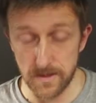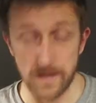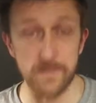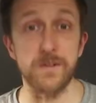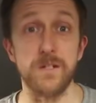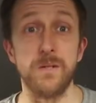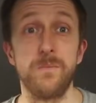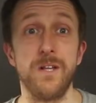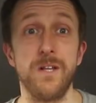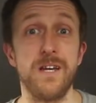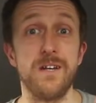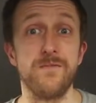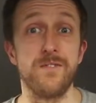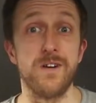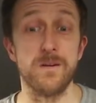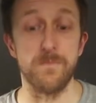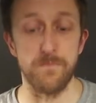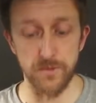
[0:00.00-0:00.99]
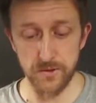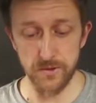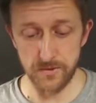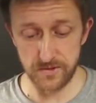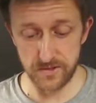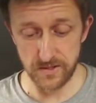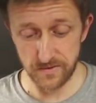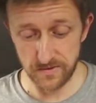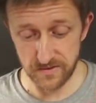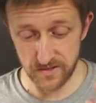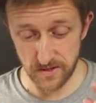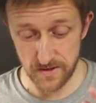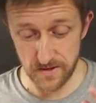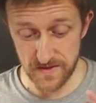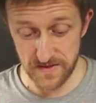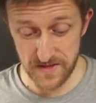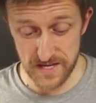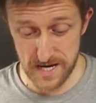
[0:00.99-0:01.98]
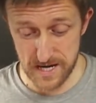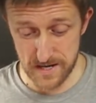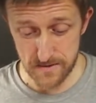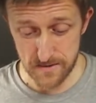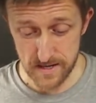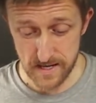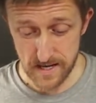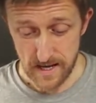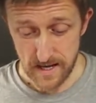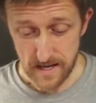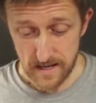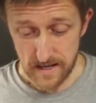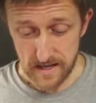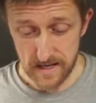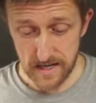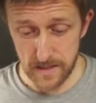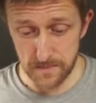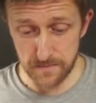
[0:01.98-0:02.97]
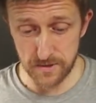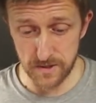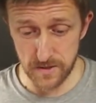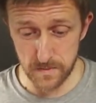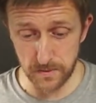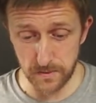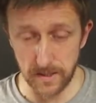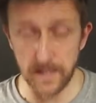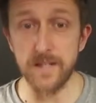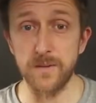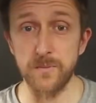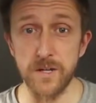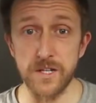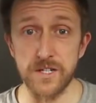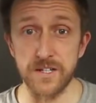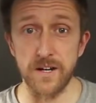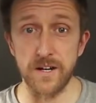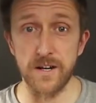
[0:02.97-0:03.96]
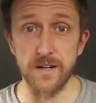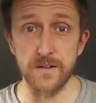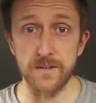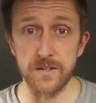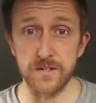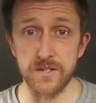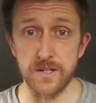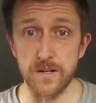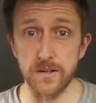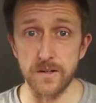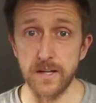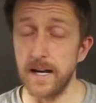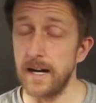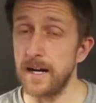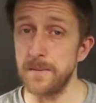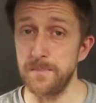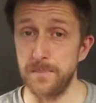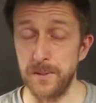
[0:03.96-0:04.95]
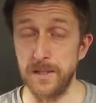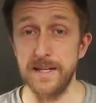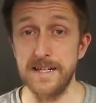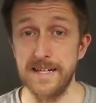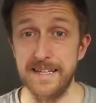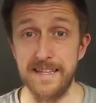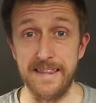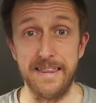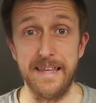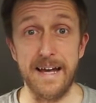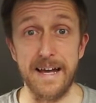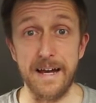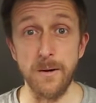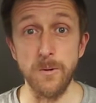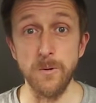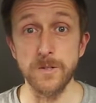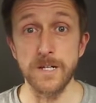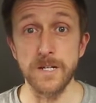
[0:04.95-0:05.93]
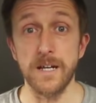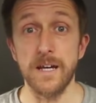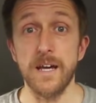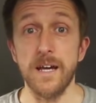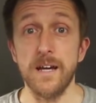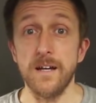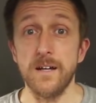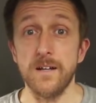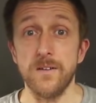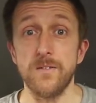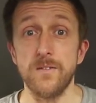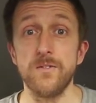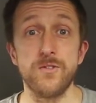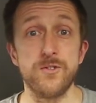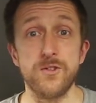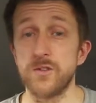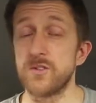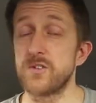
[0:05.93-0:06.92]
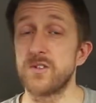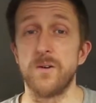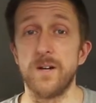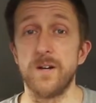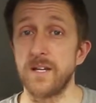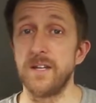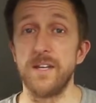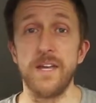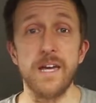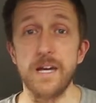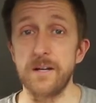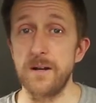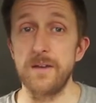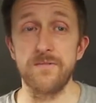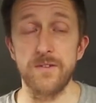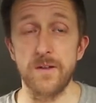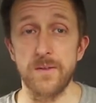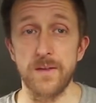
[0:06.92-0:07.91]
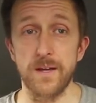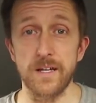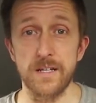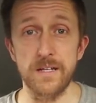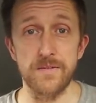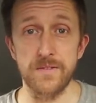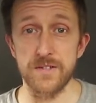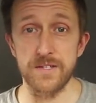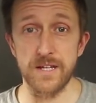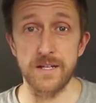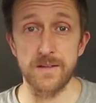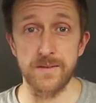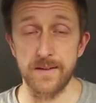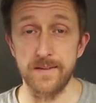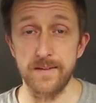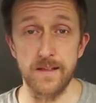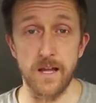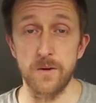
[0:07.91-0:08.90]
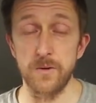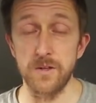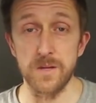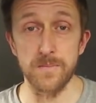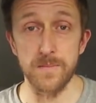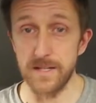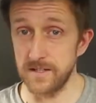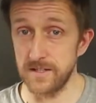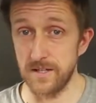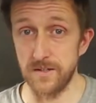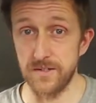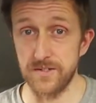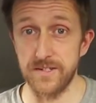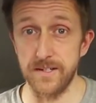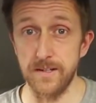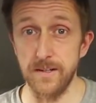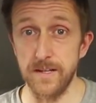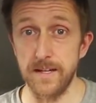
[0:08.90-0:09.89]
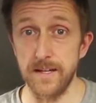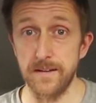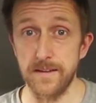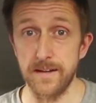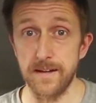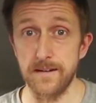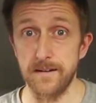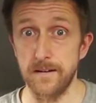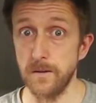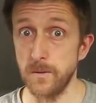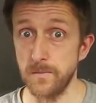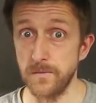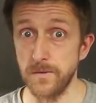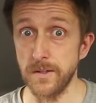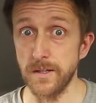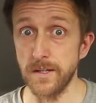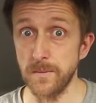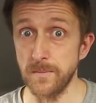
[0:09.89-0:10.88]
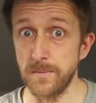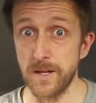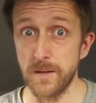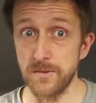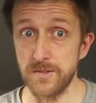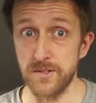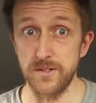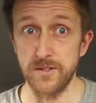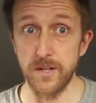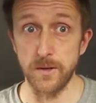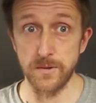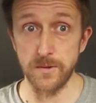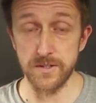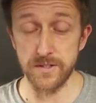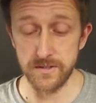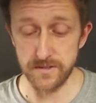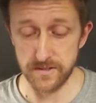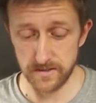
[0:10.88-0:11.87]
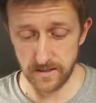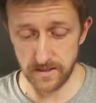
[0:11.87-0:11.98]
I'm going to play it via Bluetooth, so in theory I press play and we start hearing the song. I play it loud just so I can hear everything, and if there's anything low in the mix I'll still hear that, hopefully, and be able to notice it.